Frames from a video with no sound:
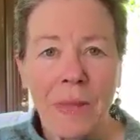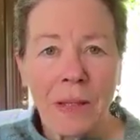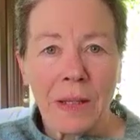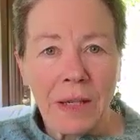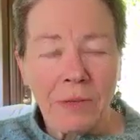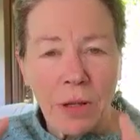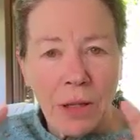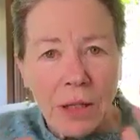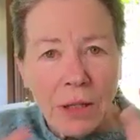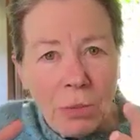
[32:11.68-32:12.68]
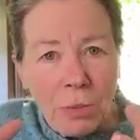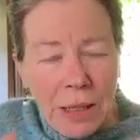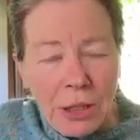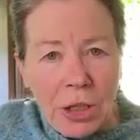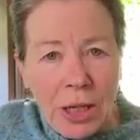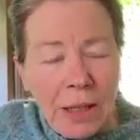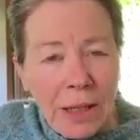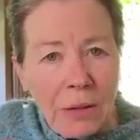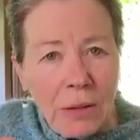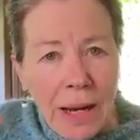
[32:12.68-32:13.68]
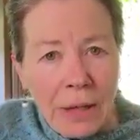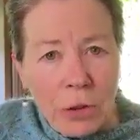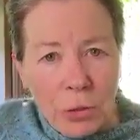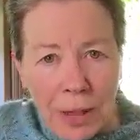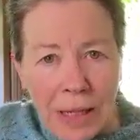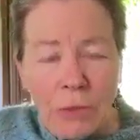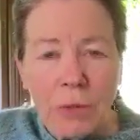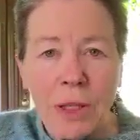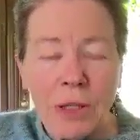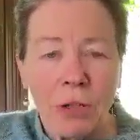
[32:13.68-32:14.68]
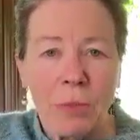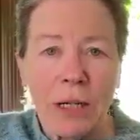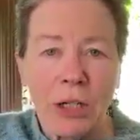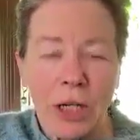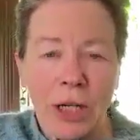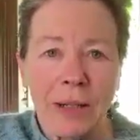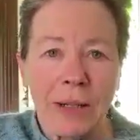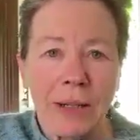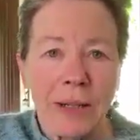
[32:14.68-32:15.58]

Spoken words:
Live within your budget and train within your budget.